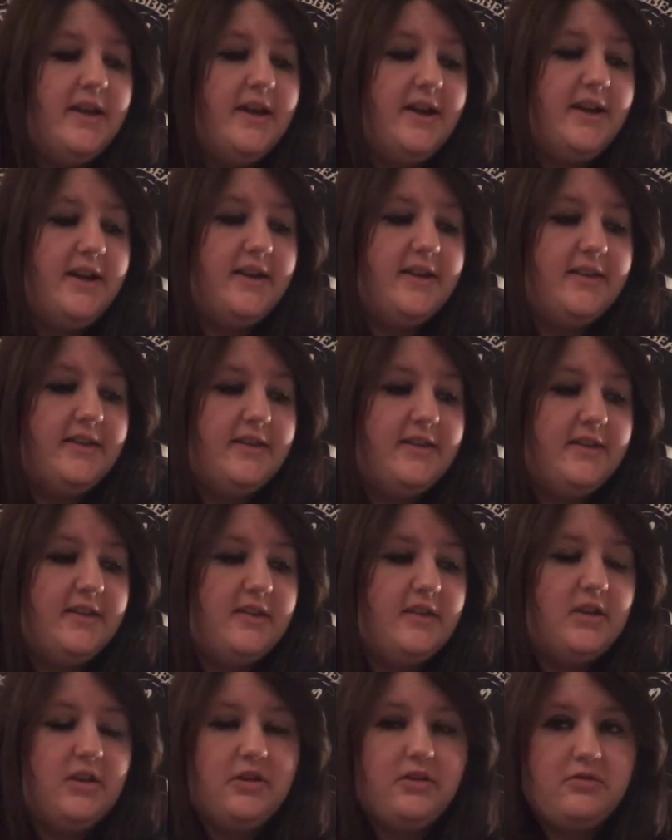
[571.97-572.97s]
and
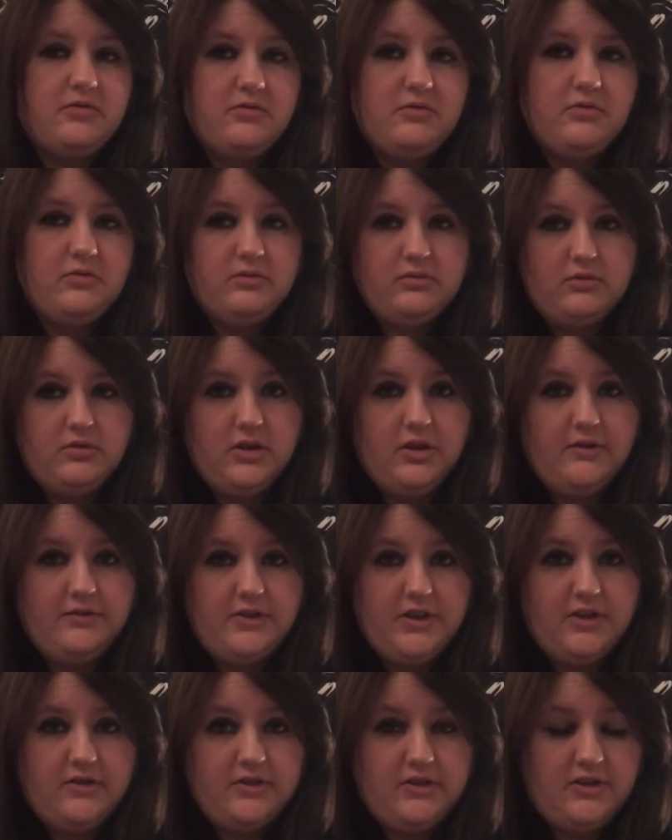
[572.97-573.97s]
the local craft
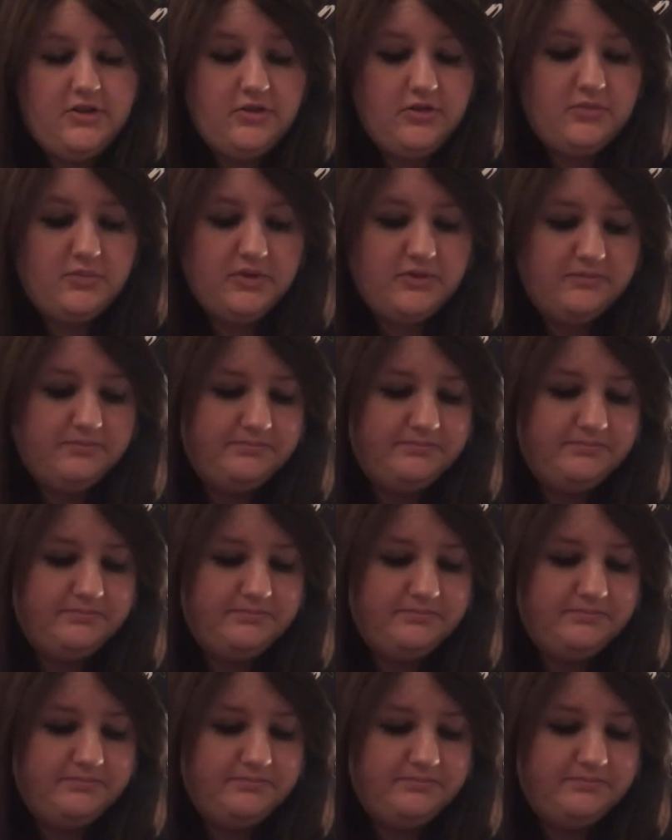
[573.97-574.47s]
charity shop.